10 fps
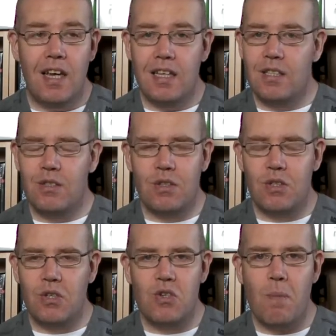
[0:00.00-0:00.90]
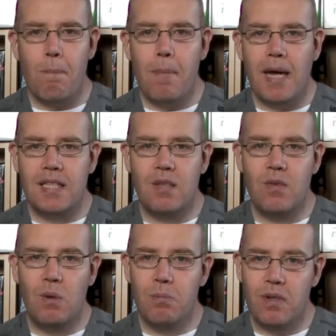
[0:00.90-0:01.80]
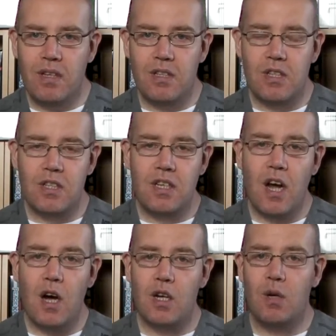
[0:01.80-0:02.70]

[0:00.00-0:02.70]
It's just such a massive number, and I just can't